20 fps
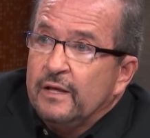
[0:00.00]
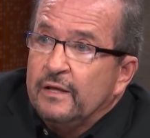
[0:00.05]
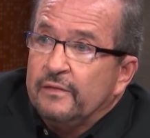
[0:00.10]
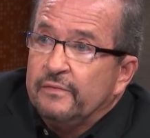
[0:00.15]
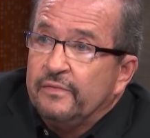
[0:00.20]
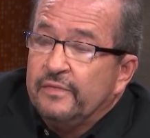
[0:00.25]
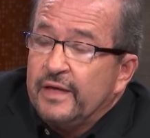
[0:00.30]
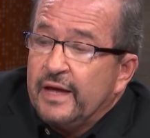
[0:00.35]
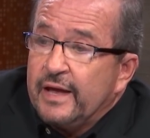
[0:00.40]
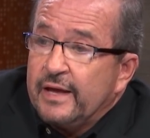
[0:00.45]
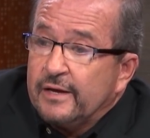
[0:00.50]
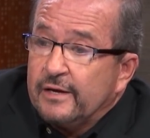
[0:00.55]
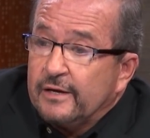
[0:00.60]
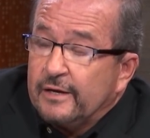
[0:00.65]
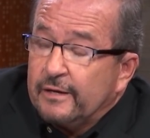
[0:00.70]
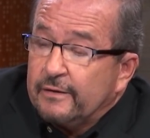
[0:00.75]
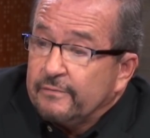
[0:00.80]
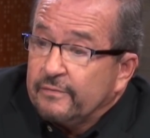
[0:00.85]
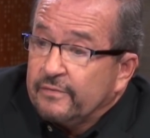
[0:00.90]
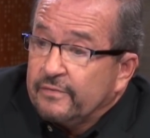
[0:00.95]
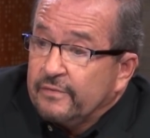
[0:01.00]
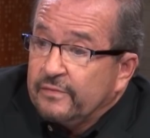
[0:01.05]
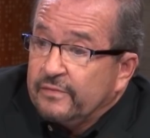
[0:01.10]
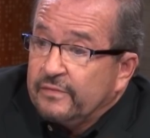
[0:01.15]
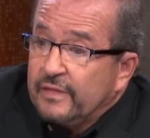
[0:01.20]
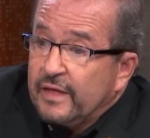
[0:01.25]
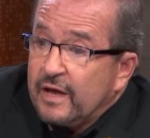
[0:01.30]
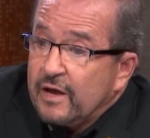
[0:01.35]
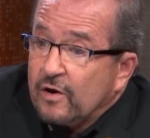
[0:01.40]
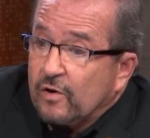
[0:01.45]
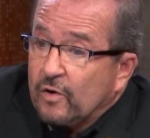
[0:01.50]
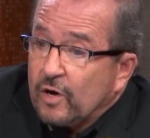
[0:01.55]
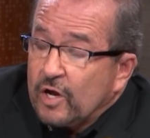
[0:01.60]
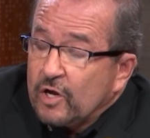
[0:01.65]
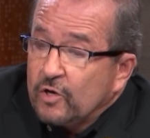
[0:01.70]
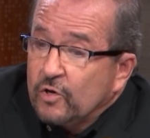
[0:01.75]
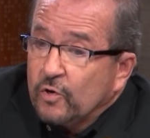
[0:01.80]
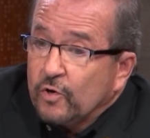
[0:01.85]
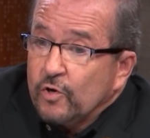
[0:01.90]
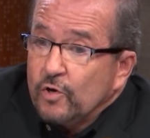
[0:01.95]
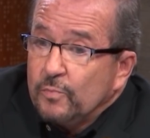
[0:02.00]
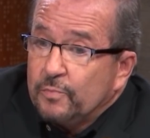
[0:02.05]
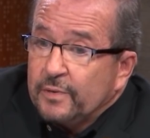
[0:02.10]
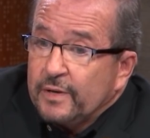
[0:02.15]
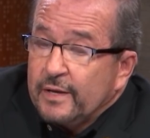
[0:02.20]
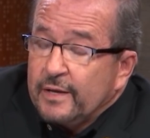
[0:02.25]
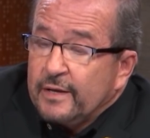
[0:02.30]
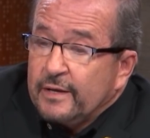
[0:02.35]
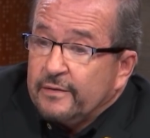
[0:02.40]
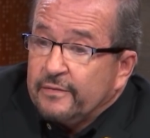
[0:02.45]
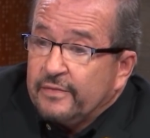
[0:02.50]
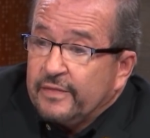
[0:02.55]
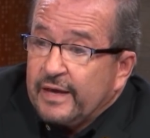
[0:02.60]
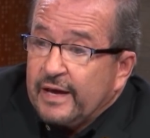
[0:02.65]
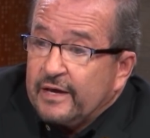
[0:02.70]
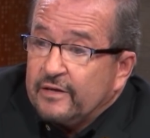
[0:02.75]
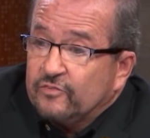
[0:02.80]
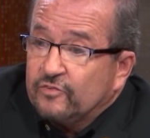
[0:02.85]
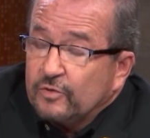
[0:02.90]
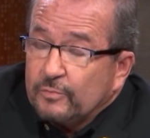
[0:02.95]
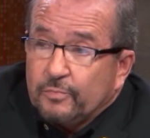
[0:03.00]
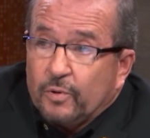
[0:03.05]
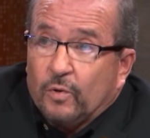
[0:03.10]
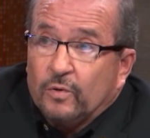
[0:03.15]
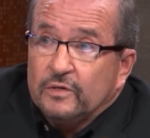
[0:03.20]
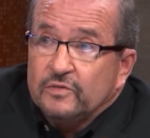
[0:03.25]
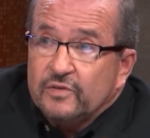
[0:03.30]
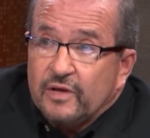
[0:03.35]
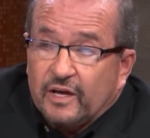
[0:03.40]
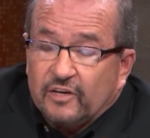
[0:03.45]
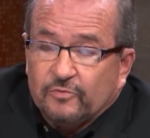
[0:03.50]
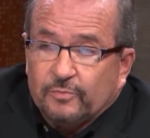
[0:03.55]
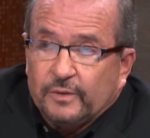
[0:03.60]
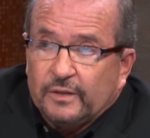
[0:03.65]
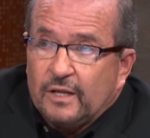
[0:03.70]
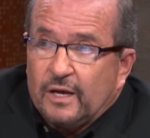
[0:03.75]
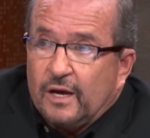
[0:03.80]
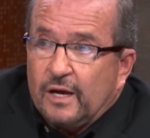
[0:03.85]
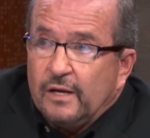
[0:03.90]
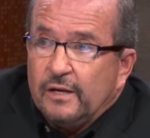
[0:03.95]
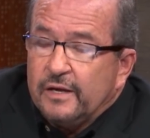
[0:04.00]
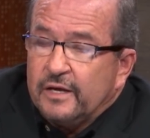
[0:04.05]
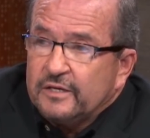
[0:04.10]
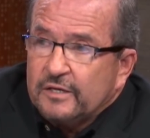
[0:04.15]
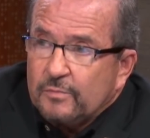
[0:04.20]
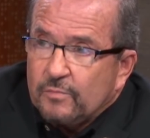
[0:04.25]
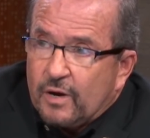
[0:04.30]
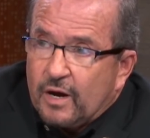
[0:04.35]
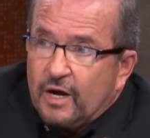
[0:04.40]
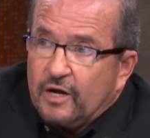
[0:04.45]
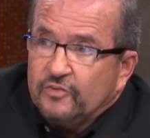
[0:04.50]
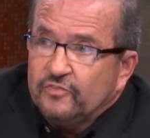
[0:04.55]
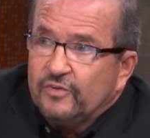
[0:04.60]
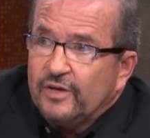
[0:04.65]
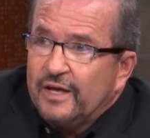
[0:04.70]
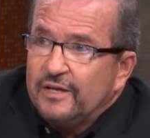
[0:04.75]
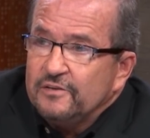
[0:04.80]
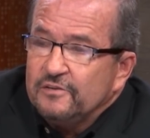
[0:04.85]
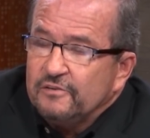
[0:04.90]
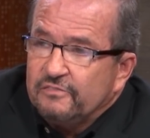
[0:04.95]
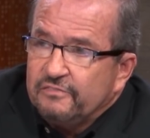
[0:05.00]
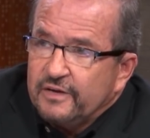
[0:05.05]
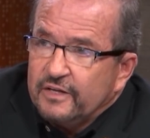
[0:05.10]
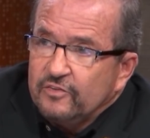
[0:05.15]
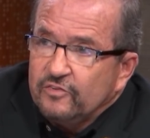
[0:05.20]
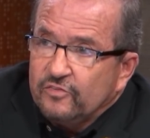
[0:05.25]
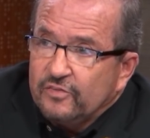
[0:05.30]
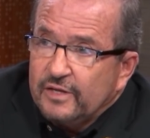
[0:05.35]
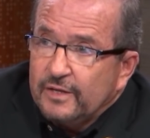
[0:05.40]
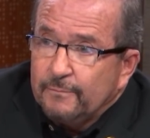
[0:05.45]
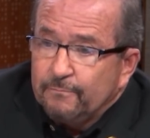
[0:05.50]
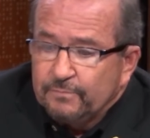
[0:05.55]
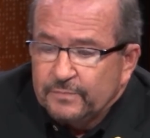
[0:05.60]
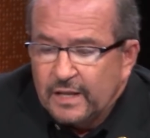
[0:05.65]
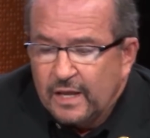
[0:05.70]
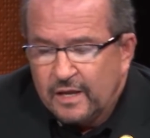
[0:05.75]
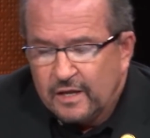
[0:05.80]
They are a group that supports Hezbollah and Hamas and defends them.